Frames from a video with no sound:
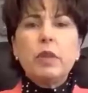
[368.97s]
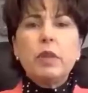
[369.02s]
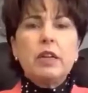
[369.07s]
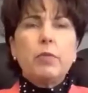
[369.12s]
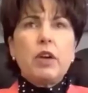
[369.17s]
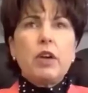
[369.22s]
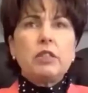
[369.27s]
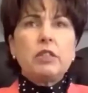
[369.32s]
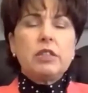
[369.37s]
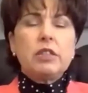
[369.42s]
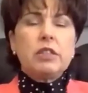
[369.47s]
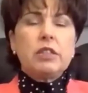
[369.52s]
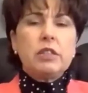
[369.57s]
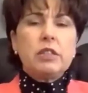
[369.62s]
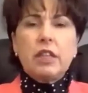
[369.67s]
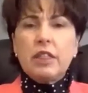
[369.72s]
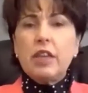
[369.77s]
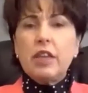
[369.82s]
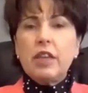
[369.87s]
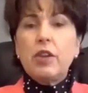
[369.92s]
processes, I
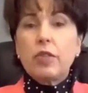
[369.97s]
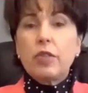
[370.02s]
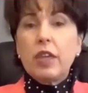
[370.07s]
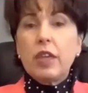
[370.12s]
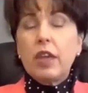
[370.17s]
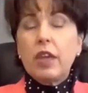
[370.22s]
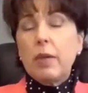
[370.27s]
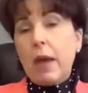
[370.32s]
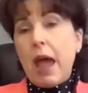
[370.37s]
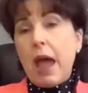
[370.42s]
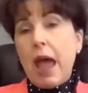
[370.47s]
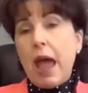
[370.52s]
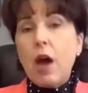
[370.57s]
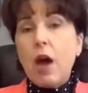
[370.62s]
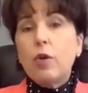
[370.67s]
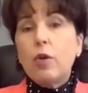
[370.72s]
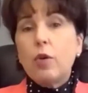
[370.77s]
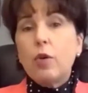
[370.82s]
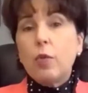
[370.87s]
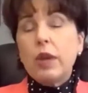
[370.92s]
think you're thinking about how
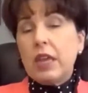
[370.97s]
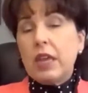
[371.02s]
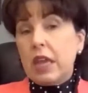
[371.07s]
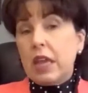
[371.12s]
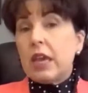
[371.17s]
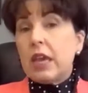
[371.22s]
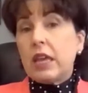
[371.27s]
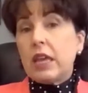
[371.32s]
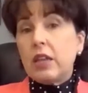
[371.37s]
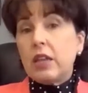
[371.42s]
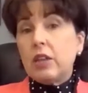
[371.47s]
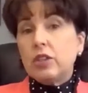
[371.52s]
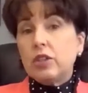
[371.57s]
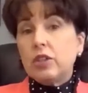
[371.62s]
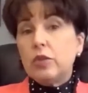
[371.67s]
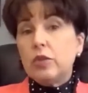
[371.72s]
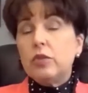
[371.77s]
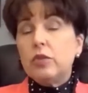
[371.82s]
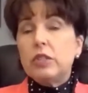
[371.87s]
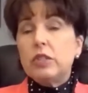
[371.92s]
do we get
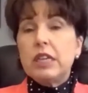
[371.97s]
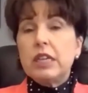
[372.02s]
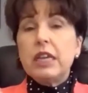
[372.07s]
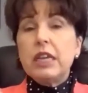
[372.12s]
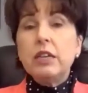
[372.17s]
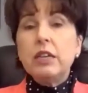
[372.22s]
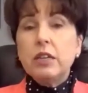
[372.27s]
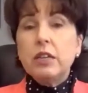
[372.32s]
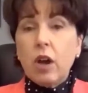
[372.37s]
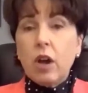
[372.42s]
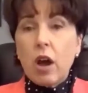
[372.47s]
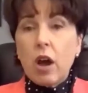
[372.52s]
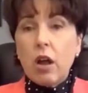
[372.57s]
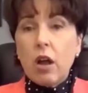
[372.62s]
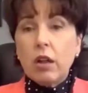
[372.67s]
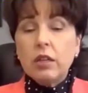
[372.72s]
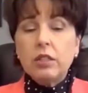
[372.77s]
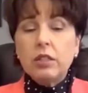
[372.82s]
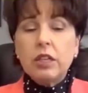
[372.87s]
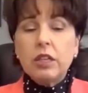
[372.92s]
students into
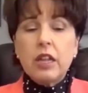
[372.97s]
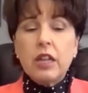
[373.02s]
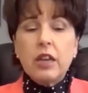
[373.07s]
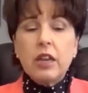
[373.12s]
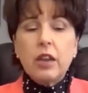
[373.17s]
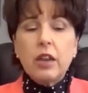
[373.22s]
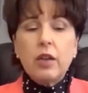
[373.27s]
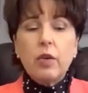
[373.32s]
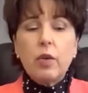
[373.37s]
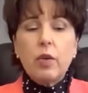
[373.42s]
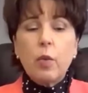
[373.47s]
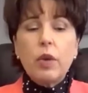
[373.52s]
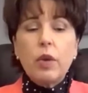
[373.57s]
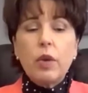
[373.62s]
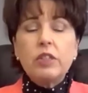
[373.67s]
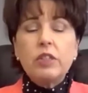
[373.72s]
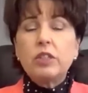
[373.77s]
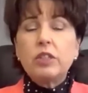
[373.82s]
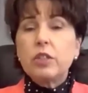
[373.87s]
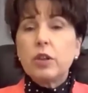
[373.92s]
college and then
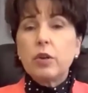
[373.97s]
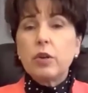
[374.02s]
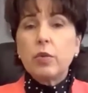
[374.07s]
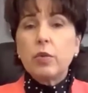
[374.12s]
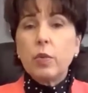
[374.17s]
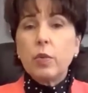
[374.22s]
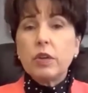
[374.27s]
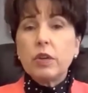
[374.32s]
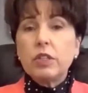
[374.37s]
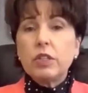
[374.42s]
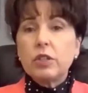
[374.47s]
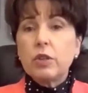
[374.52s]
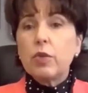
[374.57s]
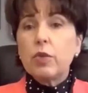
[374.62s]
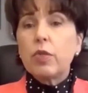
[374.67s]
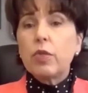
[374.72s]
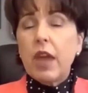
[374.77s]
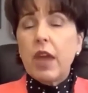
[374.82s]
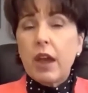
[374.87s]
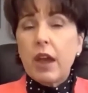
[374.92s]
what's their, once they're
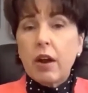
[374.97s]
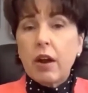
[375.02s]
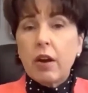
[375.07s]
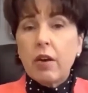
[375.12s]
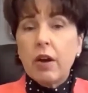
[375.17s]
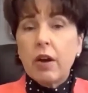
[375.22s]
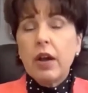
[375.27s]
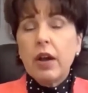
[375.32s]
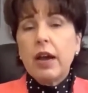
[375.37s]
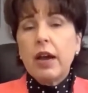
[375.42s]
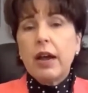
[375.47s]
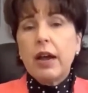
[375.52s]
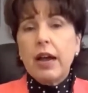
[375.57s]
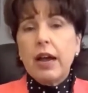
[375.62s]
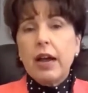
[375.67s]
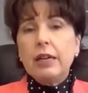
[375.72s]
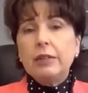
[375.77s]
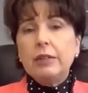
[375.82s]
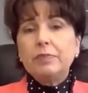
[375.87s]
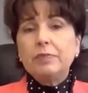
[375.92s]
there,
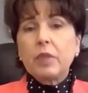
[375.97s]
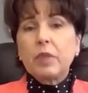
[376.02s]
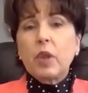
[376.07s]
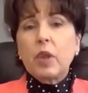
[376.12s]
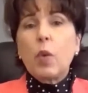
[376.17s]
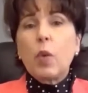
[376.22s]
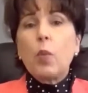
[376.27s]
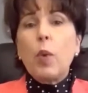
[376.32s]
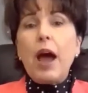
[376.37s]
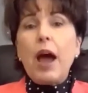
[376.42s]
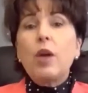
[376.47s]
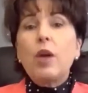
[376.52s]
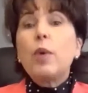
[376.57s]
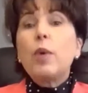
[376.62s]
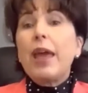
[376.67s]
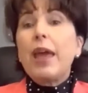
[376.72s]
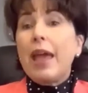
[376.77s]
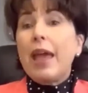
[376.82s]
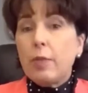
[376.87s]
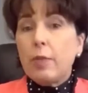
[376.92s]
um, how do
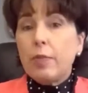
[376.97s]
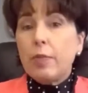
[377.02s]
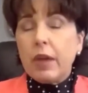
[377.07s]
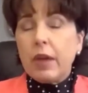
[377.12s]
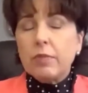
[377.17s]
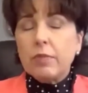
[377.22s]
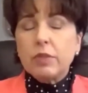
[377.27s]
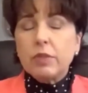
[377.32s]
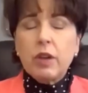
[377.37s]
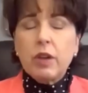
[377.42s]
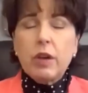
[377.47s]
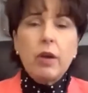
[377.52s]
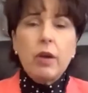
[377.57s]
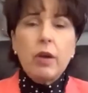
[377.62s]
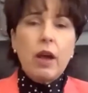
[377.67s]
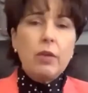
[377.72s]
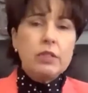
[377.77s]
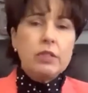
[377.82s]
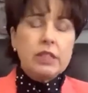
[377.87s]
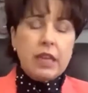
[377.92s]
we help them? So I, I
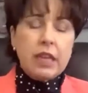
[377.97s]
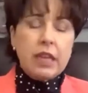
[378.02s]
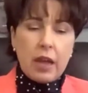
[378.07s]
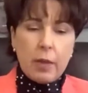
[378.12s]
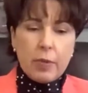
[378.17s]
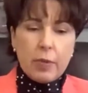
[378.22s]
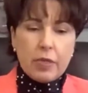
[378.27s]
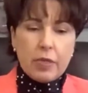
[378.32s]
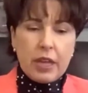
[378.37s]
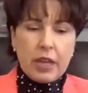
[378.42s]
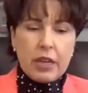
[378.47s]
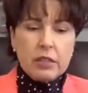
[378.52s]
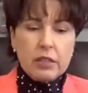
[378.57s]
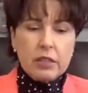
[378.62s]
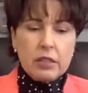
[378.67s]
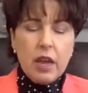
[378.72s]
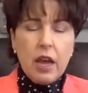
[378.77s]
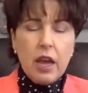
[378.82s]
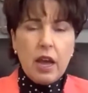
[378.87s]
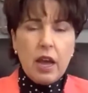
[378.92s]
would say a couple things.
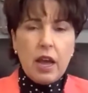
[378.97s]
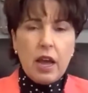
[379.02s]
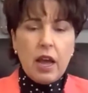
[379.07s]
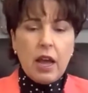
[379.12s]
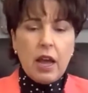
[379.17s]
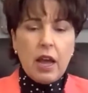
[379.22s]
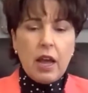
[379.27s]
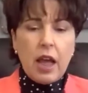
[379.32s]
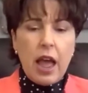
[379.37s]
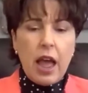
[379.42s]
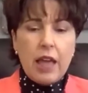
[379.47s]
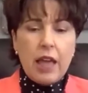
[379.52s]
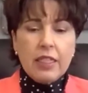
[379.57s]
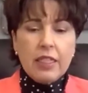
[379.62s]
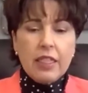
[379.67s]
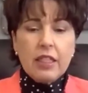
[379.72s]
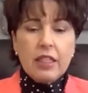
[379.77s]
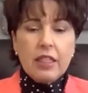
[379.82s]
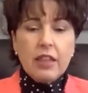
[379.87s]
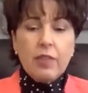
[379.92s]
Uh, I
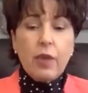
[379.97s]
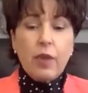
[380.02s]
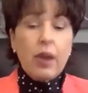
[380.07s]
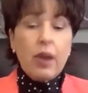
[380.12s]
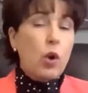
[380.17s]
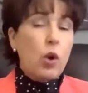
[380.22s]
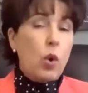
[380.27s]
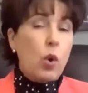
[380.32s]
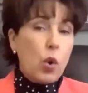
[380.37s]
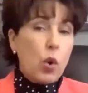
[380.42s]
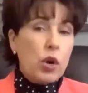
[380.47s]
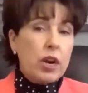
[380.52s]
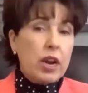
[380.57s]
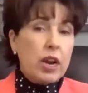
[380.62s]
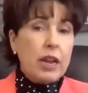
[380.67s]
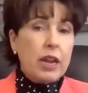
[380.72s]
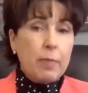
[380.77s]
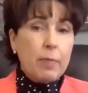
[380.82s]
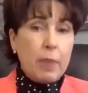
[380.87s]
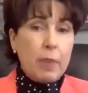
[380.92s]
think that if we had a
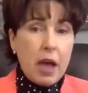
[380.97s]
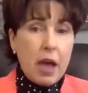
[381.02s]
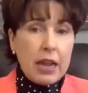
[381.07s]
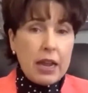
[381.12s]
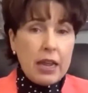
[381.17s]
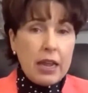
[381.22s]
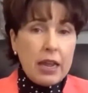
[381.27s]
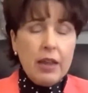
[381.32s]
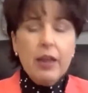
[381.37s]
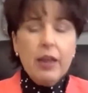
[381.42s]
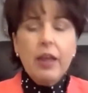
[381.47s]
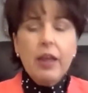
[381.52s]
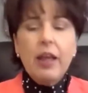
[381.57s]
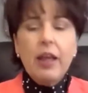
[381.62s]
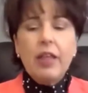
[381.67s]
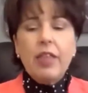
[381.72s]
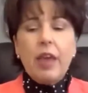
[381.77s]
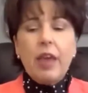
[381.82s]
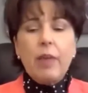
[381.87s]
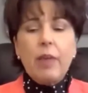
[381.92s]
coordinating body,
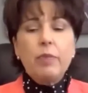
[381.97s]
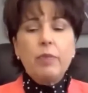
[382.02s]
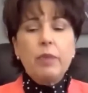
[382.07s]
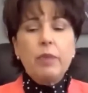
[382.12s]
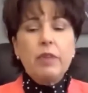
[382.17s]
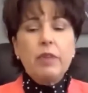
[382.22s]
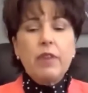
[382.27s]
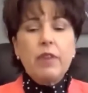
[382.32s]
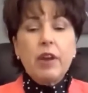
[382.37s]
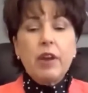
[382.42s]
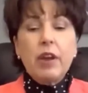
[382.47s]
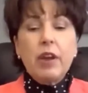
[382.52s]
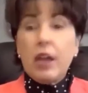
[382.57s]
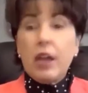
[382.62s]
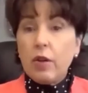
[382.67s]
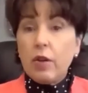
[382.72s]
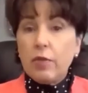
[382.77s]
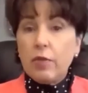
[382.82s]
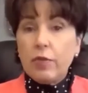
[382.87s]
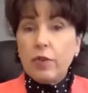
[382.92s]
that would be very
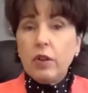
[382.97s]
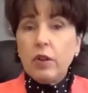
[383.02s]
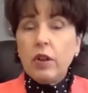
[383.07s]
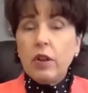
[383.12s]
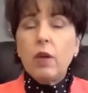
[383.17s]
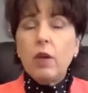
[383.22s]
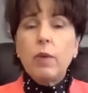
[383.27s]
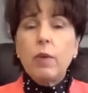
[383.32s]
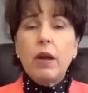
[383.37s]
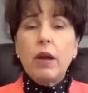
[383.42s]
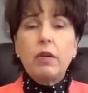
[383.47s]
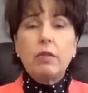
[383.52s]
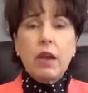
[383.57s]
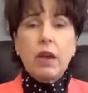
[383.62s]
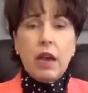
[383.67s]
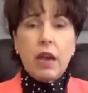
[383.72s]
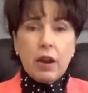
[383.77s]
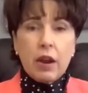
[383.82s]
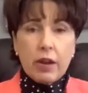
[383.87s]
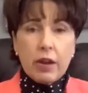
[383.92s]
helpful around
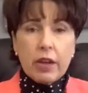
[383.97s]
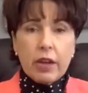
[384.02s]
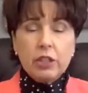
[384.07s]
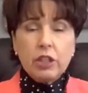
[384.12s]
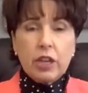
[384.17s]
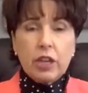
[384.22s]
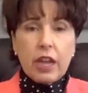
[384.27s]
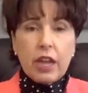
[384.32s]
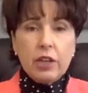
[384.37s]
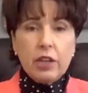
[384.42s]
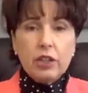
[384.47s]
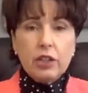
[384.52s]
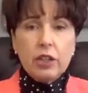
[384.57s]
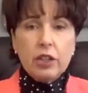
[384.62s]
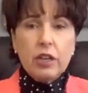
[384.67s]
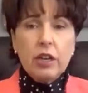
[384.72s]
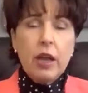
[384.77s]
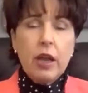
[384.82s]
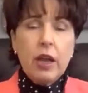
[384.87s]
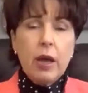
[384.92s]
higher education.
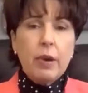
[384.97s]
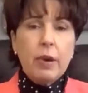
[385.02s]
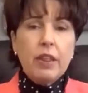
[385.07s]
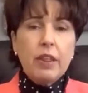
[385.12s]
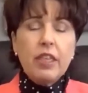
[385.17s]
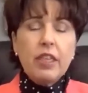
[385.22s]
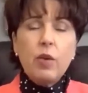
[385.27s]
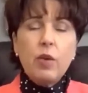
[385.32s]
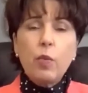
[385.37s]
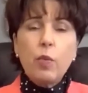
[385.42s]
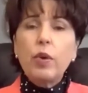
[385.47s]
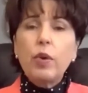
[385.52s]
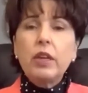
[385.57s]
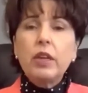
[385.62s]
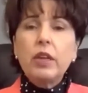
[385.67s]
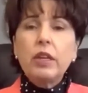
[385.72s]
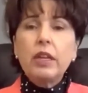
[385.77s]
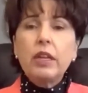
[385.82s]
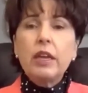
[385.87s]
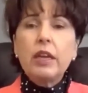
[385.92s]
But I think
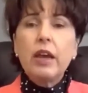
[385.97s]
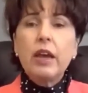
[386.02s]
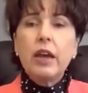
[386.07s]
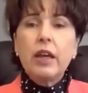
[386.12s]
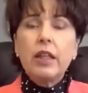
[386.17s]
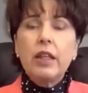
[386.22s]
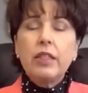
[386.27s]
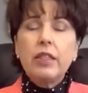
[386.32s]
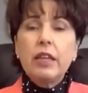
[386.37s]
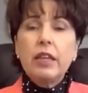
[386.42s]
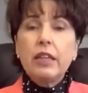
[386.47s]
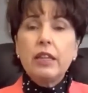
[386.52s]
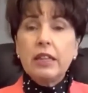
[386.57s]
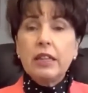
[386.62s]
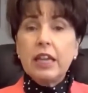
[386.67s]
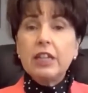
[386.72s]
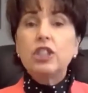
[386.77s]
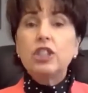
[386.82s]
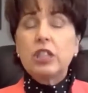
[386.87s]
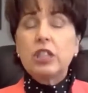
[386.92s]
really the
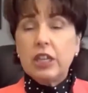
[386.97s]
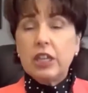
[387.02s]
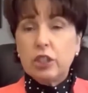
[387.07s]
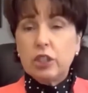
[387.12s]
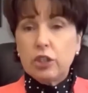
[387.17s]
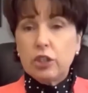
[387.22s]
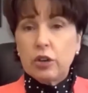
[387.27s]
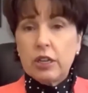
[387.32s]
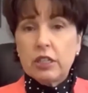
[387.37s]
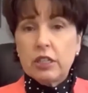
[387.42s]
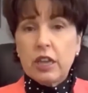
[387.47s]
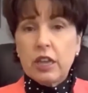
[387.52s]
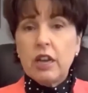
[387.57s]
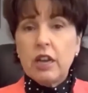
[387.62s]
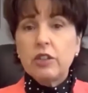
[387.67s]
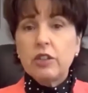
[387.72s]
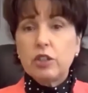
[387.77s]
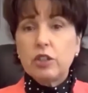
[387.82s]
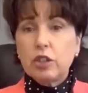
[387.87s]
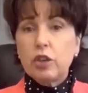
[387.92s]
legislature has kind
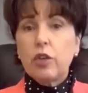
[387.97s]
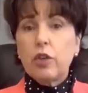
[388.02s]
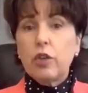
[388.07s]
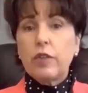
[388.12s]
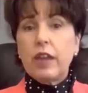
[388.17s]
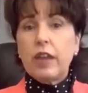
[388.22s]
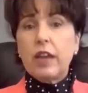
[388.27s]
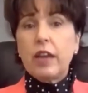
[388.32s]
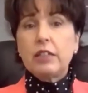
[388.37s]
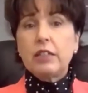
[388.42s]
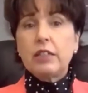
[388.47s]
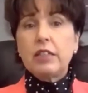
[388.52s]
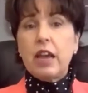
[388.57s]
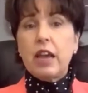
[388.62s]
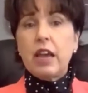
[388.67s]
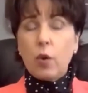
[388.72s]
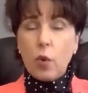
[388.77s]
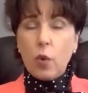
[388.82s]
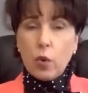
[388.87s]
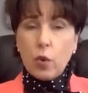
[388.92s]
of served as that
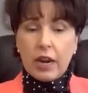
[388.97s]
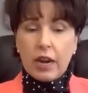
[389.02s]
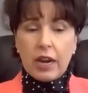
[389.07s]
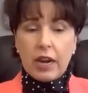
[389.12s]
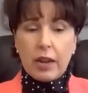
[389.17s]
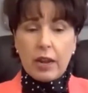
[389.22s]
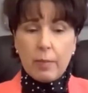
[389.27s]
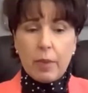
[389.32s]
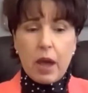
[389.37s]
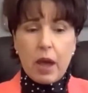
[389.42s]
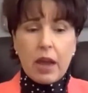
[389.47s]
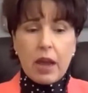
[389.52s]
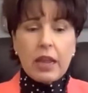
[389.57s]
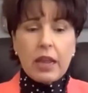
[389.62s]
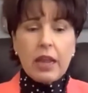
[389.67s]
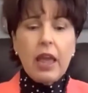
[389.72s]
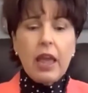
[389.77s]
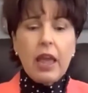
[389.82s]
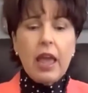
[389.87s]
coordinating body